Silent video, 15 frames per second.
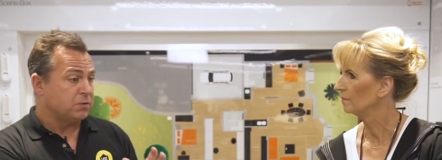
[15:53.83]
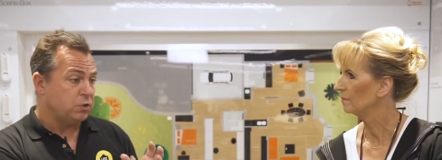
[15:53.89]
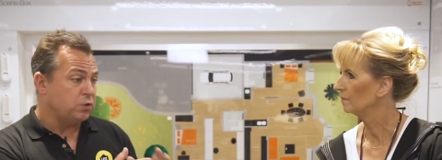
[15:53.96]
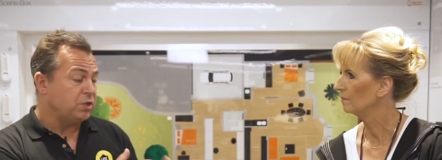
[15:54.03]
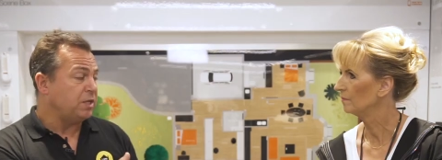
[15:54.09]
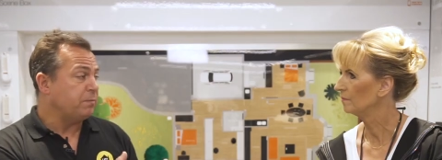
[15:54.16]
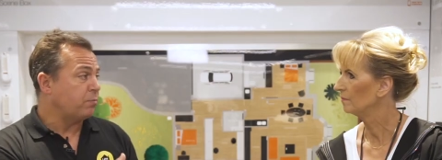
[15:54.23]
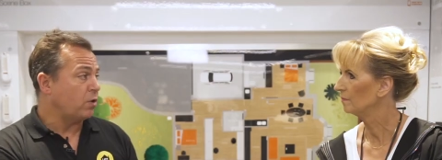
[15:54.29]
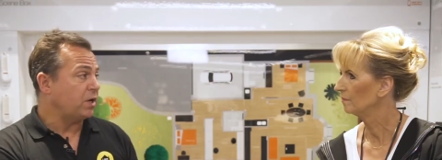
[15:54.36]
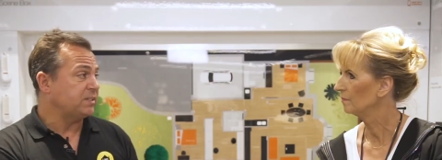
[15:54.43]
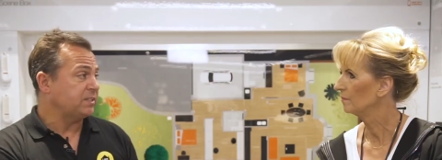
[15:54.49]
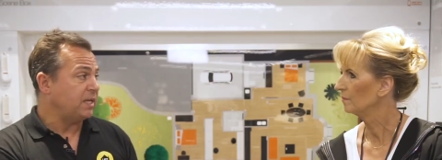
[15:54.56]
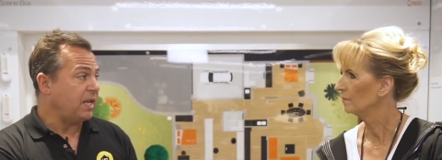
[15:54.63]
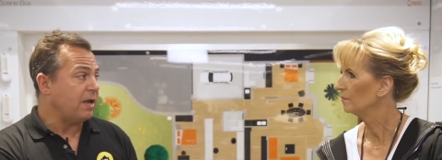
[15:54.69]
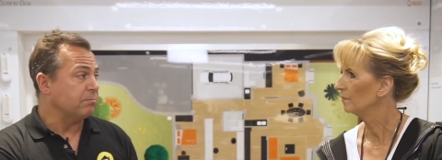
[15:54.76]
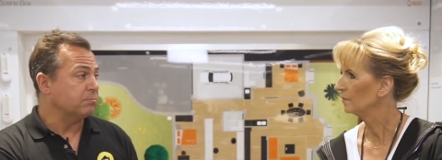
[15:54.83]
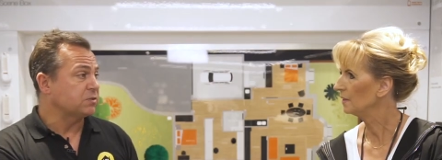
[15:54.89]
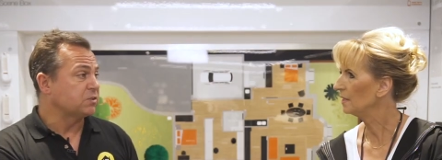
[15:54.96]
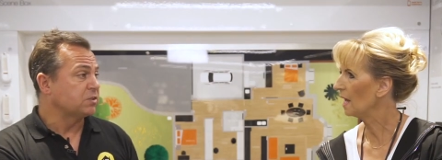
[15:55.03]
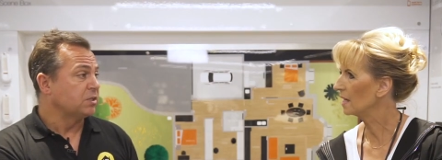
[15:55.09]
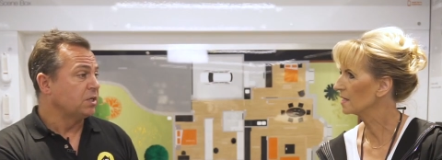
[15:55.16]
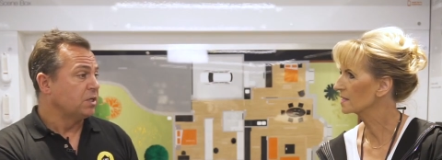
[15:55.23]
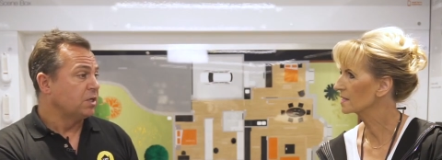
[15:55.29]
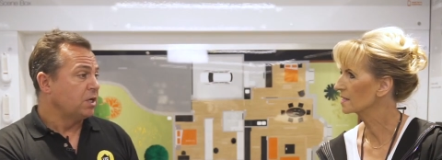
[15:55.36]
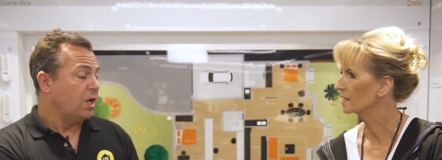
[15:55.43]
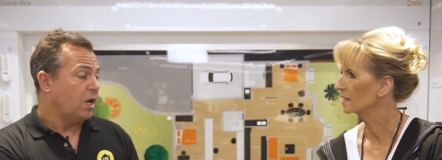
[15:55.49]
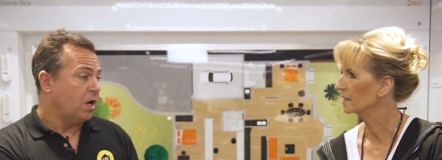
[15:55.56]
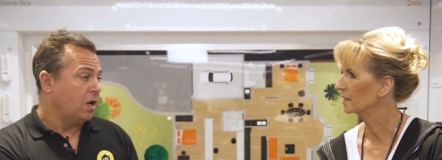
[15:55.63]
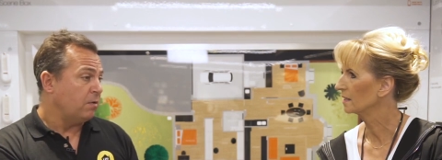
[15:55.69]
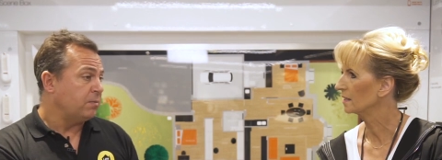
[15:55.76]
Speaker 1: you need brighter lamps. Yes.
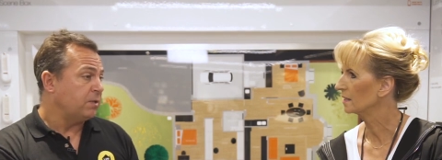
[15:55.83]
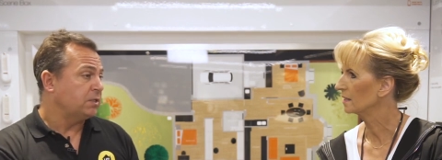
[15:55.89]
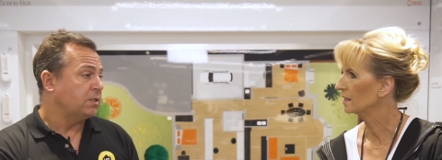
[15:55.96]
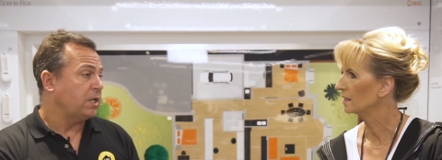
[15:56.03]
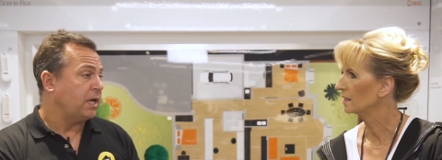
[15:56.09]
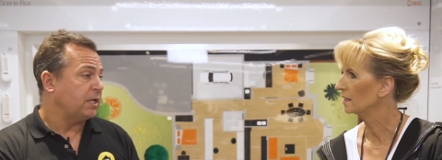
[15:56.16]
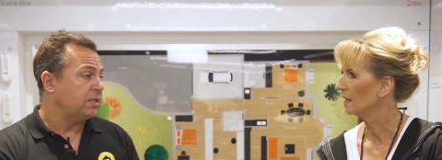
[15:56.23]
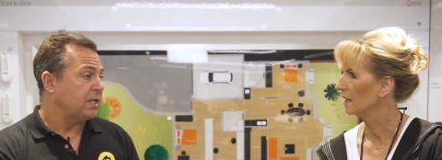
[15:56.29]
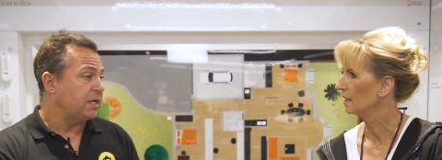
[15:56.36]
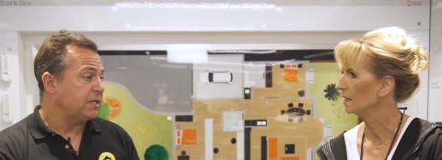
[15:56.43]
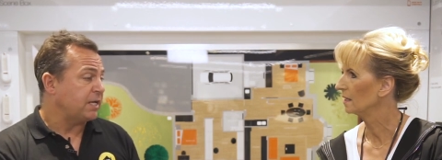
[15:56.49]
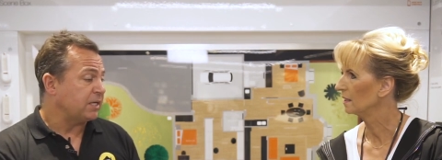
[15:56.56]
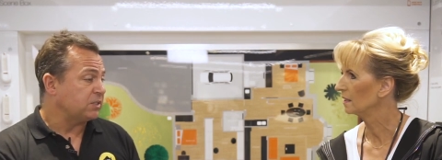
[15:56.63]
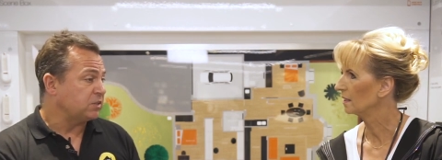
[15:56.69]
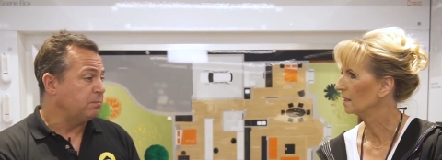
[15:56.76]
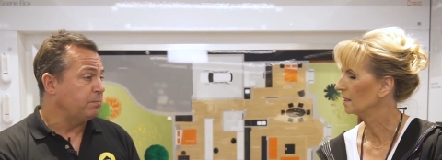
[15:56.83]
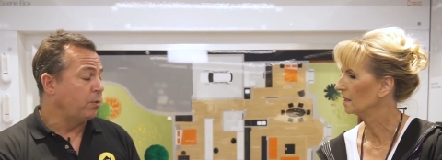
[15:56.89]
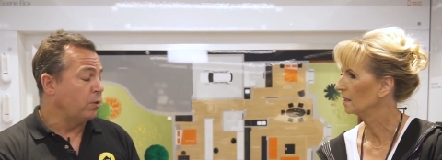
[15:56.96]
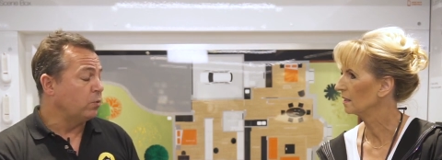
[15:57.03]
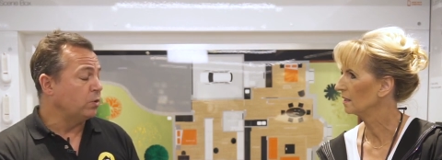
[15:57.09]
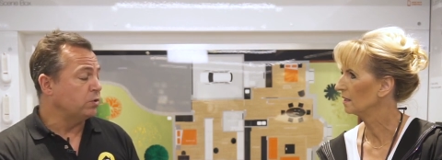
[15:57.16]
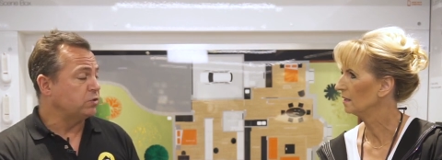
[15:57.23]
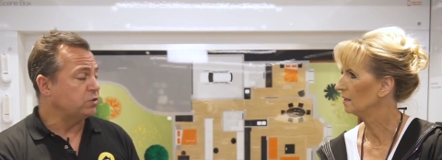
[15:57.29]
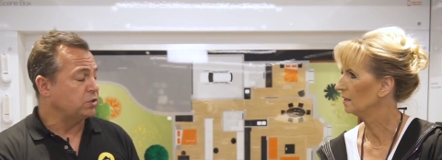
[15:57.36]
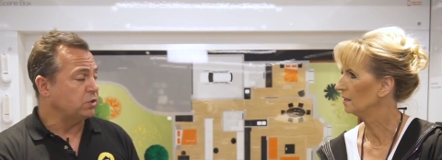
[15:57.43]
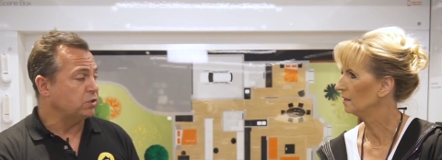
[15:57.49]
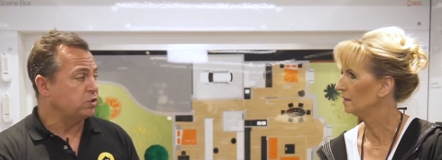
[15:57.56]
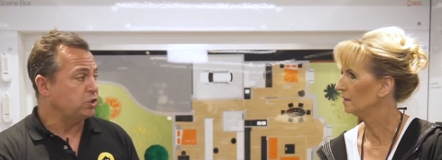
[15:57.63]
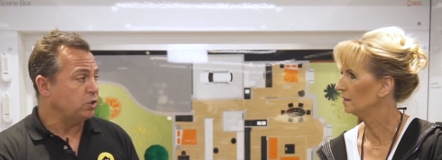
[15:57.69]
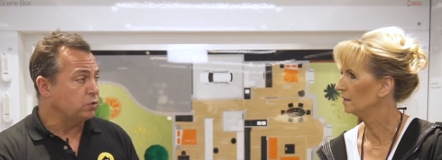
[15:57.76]
Um, and, and, and that's important
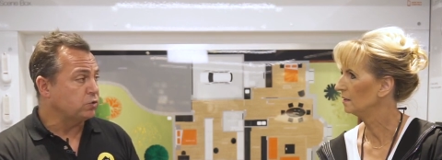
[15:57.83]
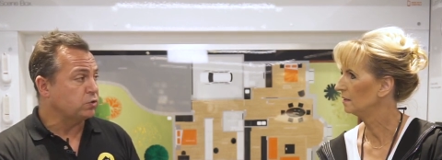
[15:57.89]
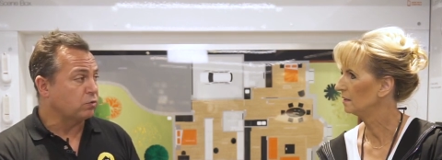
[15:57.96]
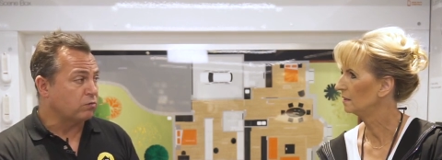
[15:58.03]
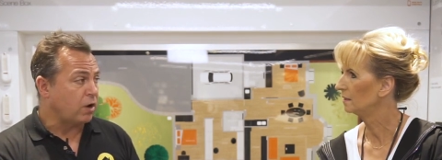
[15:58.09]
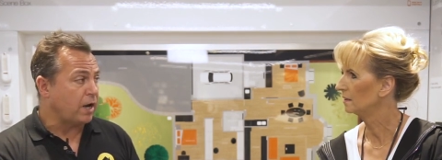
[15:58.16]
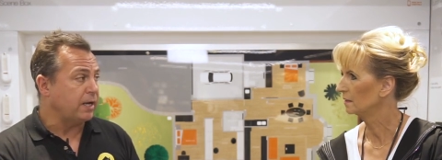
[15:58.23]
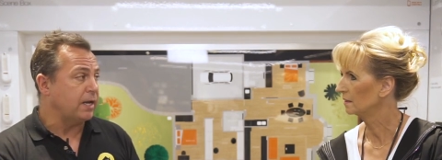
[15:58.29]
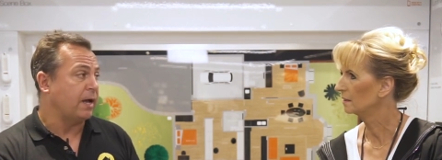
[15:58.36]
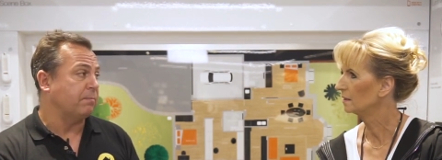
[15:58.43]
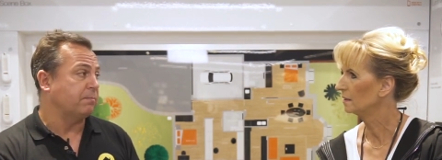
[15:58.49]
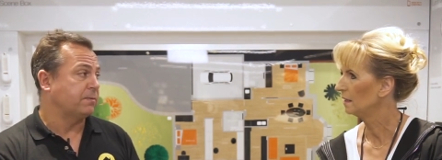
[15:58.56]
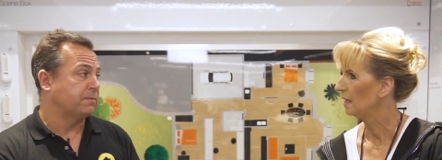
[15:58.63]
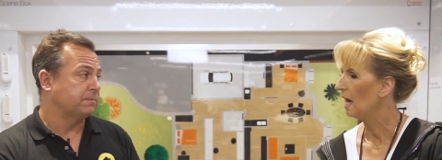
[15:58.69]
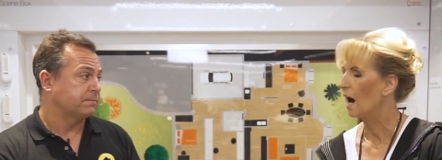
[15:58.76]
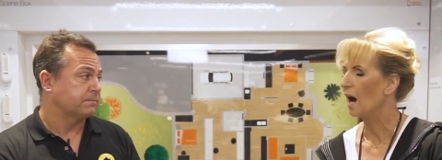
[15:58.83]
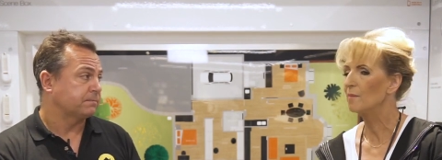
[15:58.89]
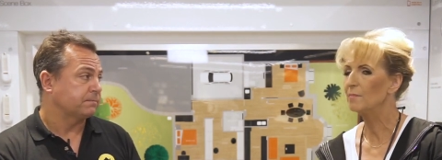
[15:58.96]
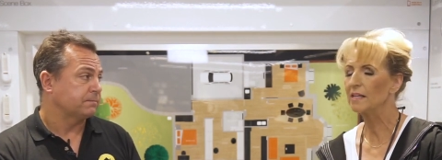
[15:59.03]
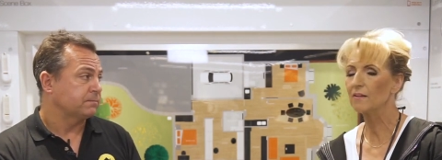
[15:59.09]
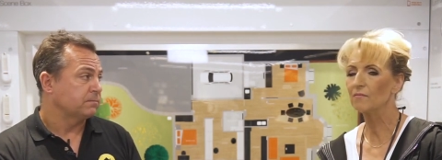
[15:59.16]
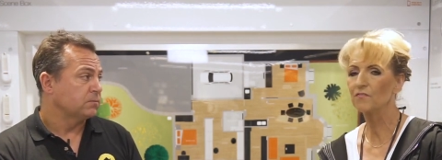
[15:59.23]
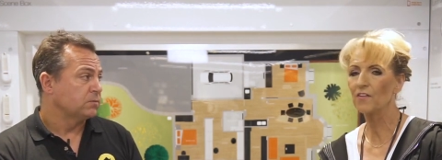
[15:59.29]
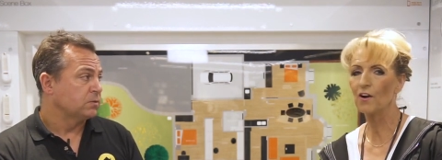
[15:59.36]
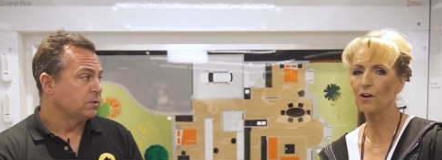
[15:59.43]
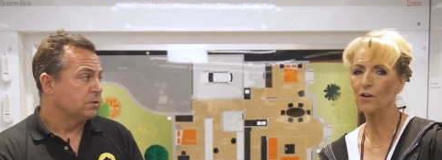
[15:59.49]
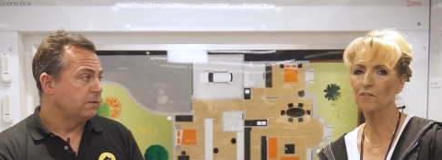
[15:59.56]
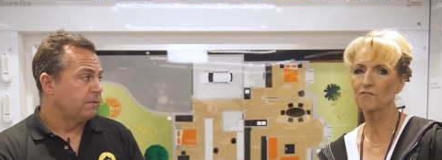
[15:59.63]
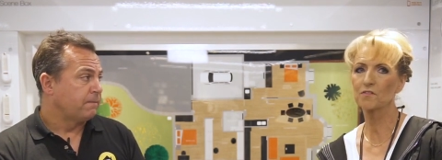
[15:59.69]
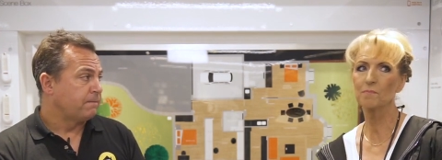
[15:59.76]
to choose the right lamp.
Speaker 2: I mean,
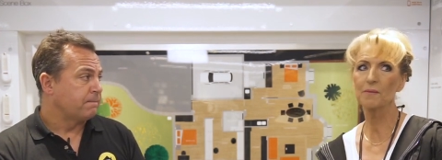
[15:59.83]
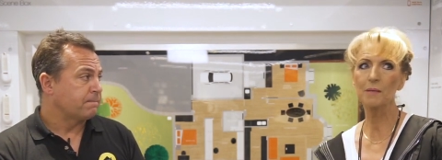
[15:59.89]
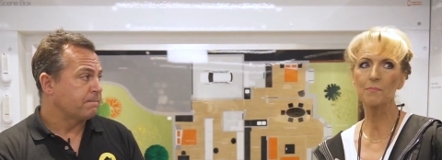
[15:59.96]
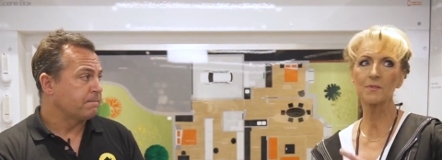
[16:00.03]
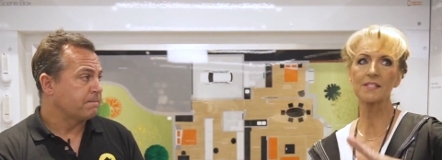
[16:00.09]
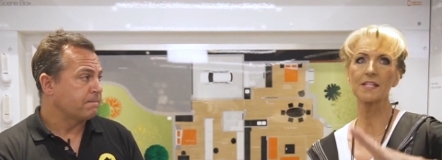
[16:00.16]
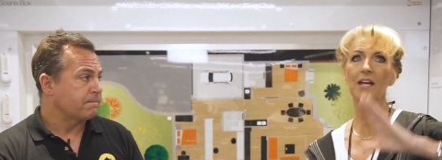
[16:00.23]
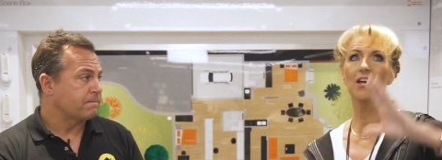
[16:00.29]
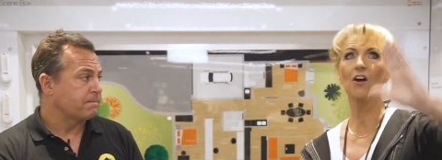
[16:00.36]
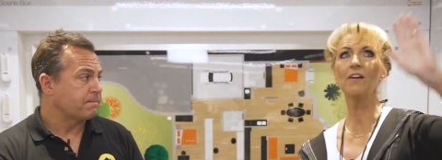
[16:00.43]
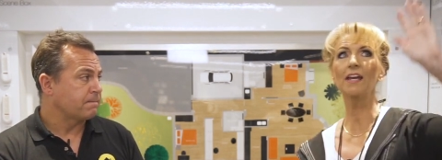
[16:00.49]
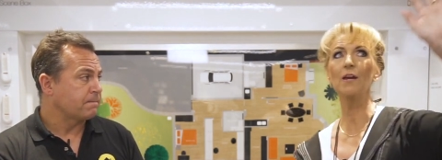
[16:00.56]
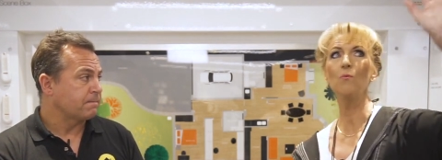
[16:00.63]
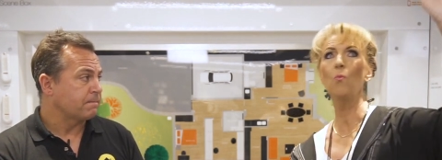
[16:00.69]
very often people say, okay,